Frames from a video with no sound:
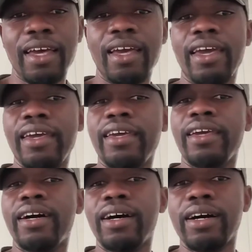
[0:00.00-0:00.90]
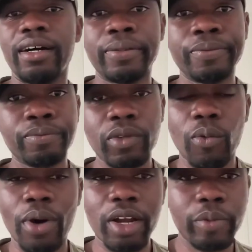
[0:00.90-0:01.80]
Hey,
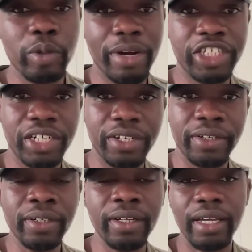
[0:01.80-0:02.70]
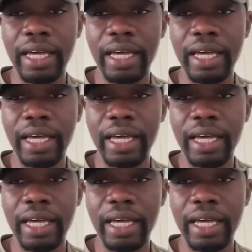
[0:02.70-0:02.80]
welcome to my channel.